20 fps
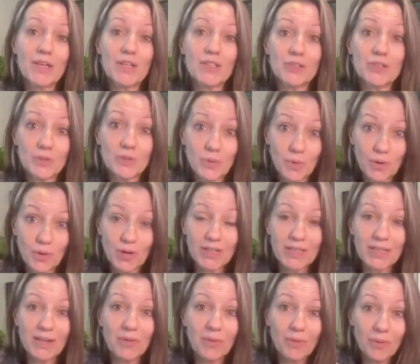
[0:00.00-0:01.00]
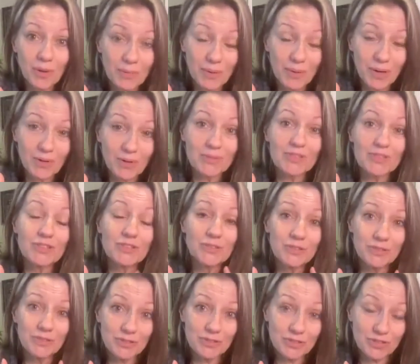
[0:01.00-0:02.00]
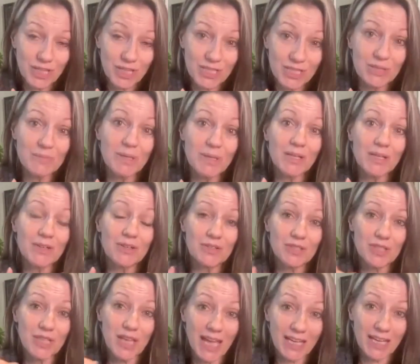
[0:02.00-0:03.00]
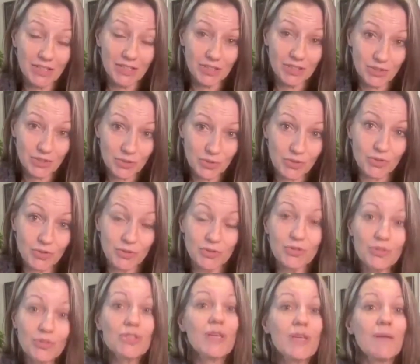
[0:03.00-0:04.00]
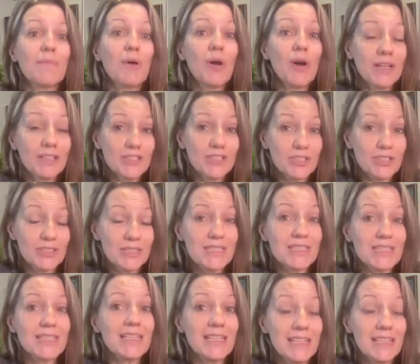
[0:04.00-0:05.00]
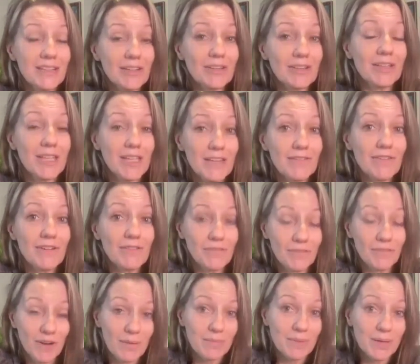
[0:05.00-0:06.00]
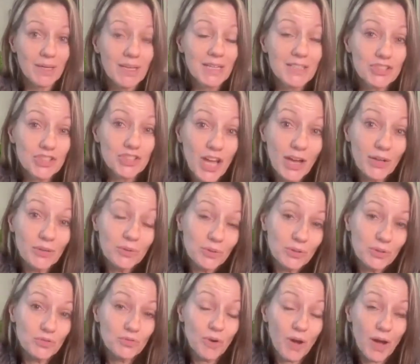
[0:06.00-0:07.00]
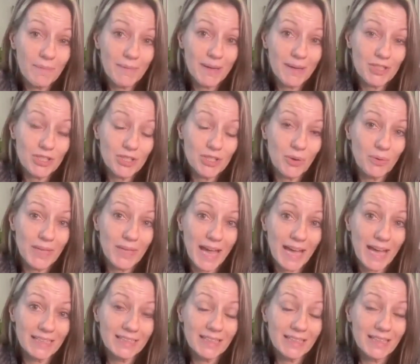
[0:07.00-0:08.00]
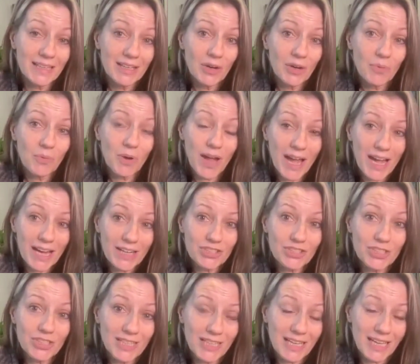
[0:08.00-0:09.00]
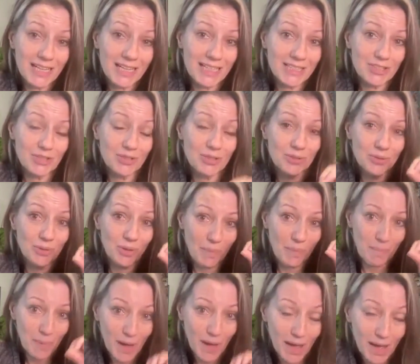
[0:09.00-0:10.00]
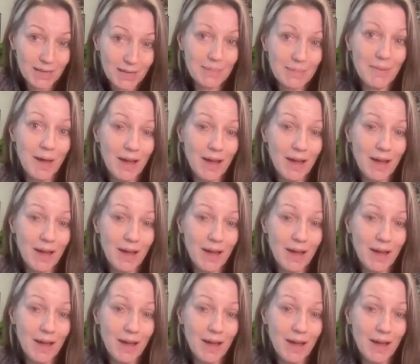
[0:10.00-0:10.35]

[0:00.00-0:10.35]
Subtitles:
your hormones, your neurotransmitters, and your subconscious to heal even from childhood trauma, so that we're actually getting to the bottom